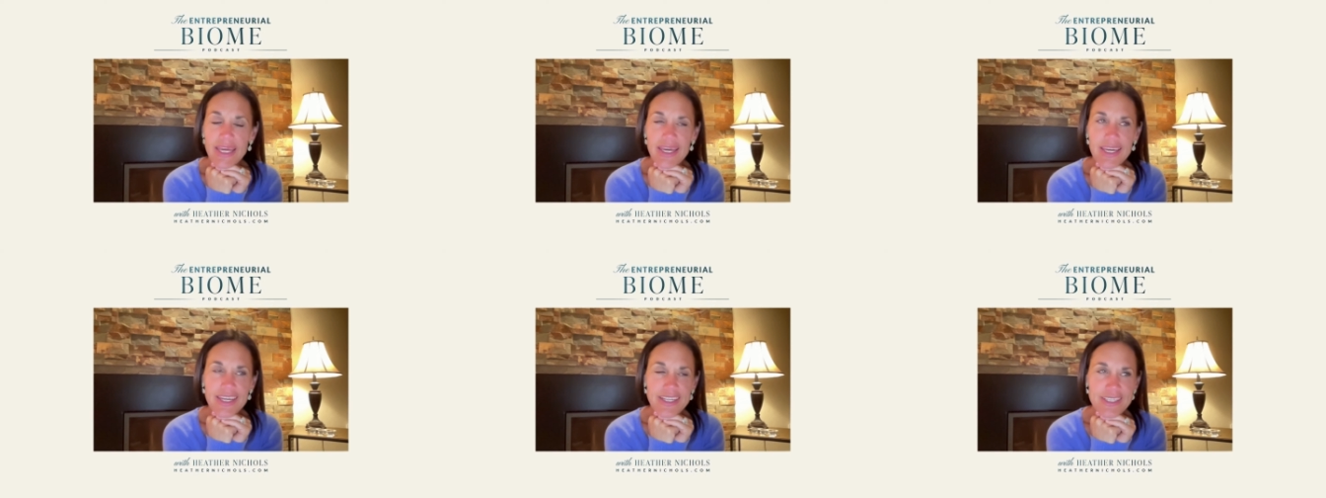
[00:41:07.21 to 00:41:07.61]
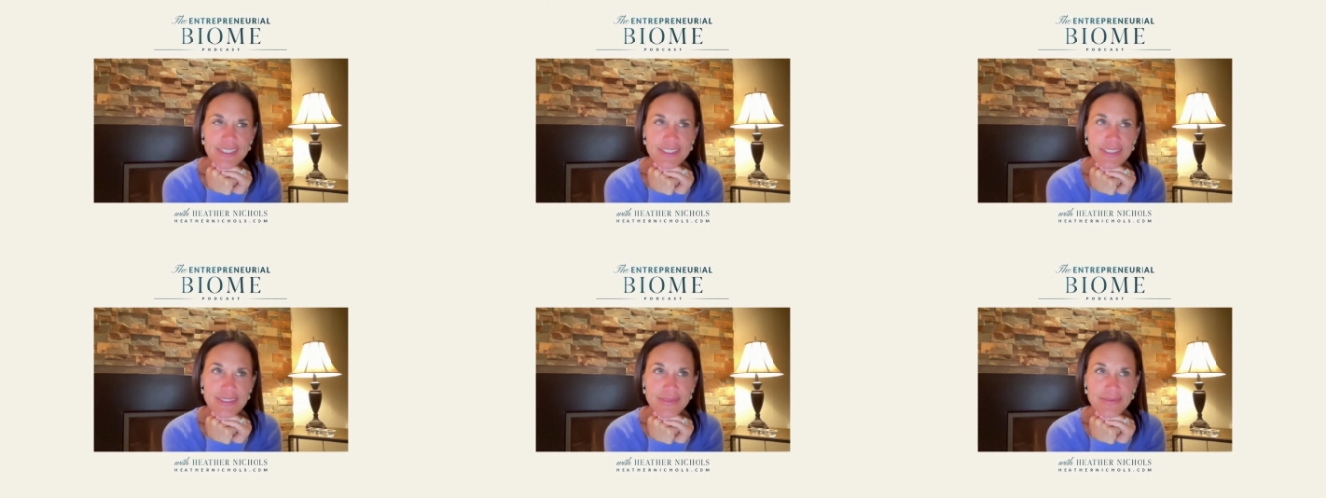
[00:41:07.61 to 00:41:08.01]

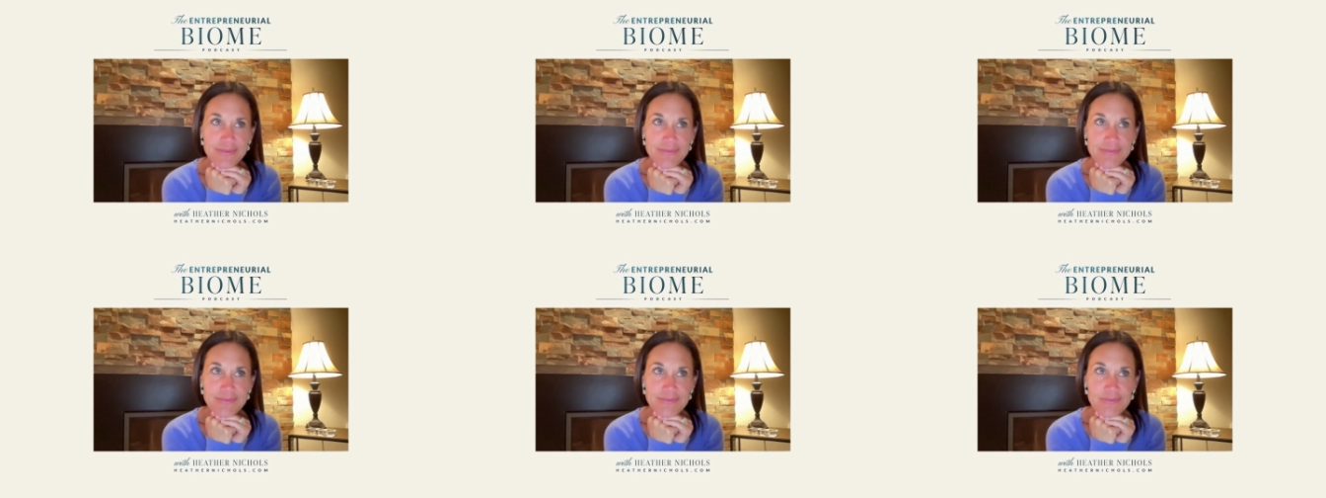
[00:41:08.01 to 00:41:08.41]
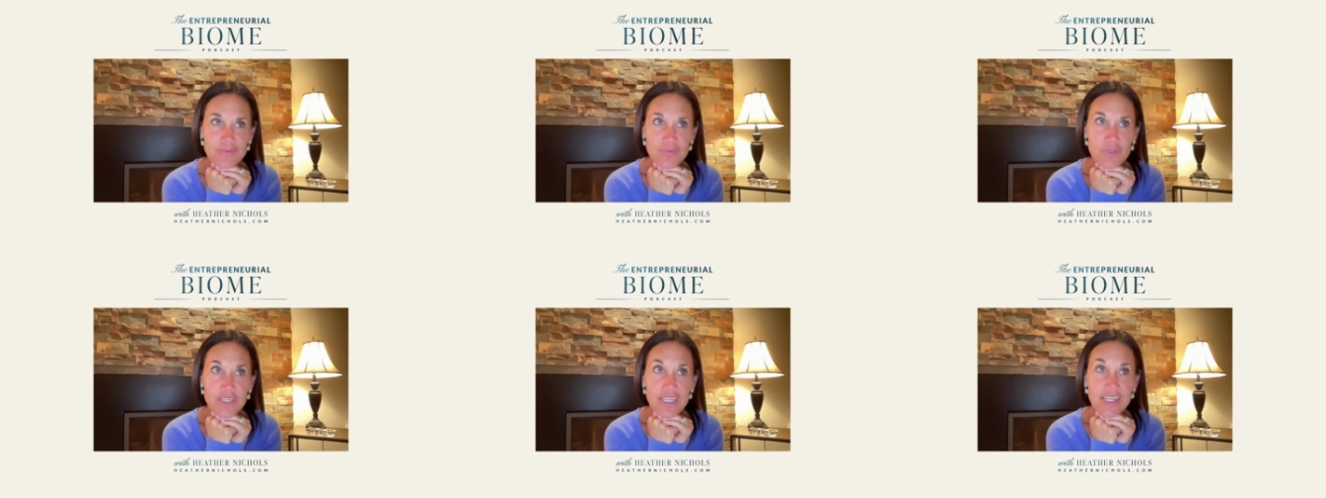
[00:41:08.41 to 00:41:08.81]
Um,
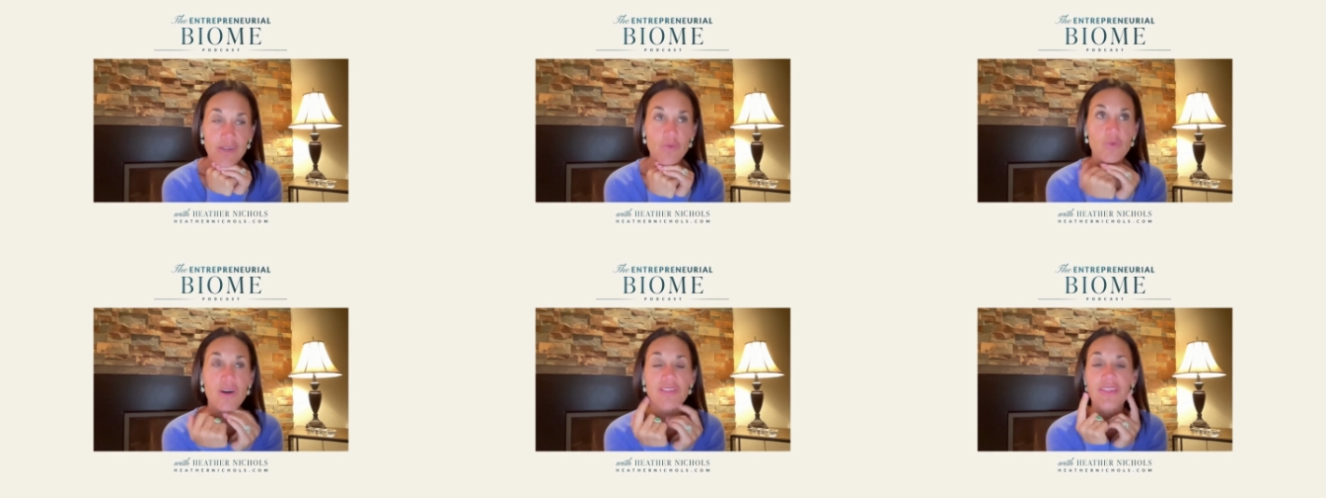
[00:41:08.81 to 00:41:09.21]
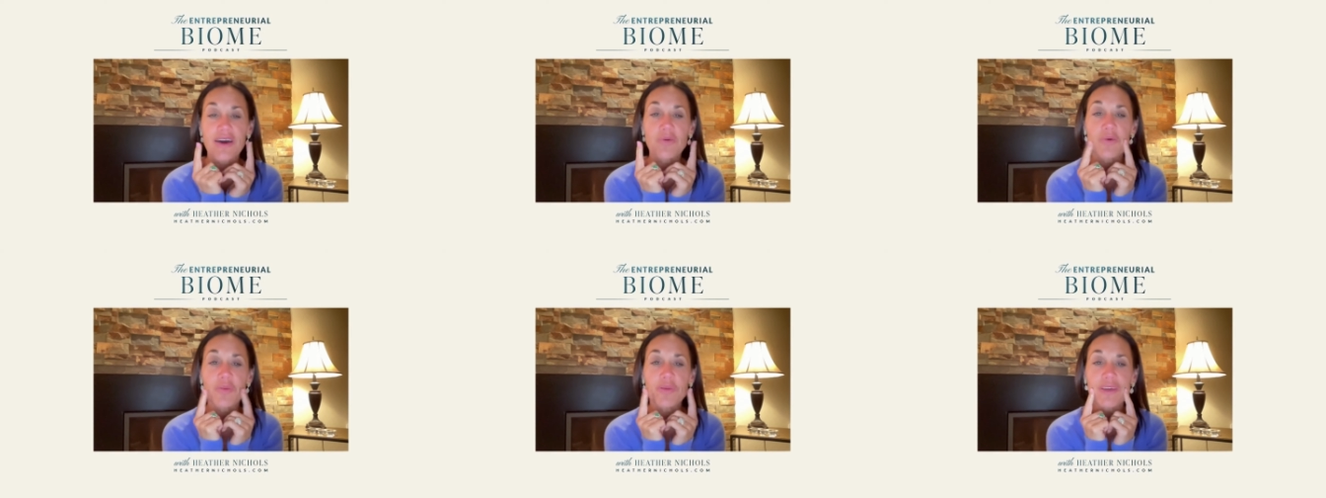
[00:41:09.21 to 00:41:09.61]
what what
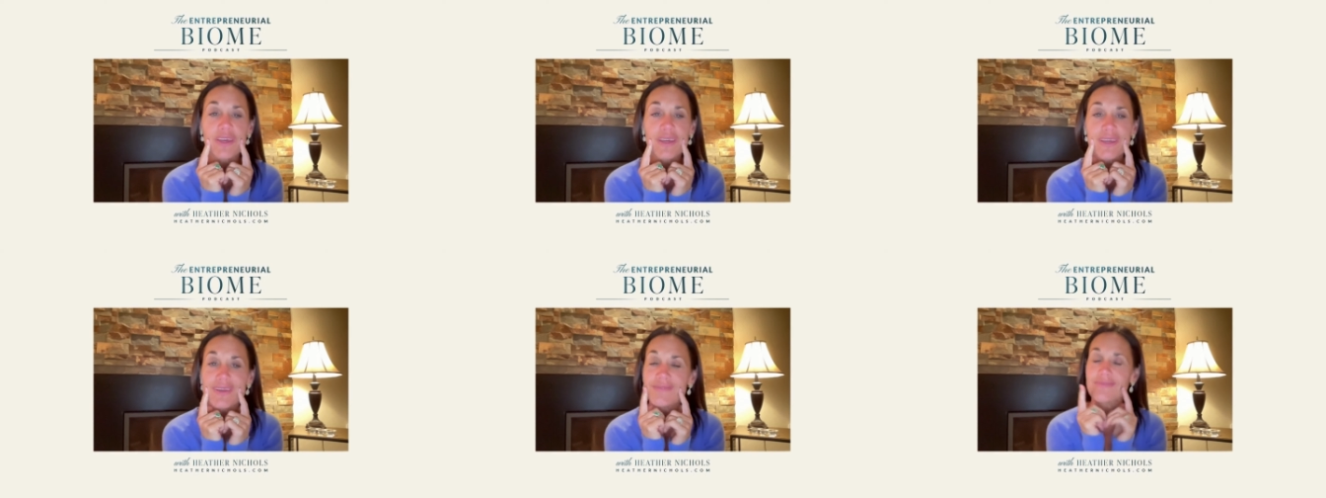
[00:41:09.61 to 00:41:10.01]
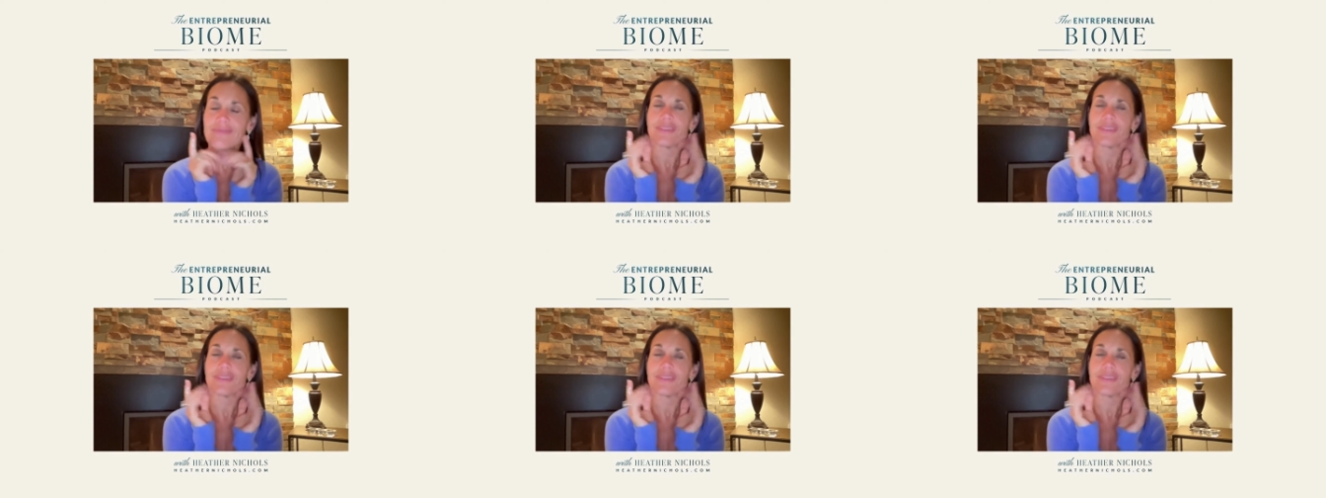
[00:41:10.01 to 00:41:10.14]
that will be,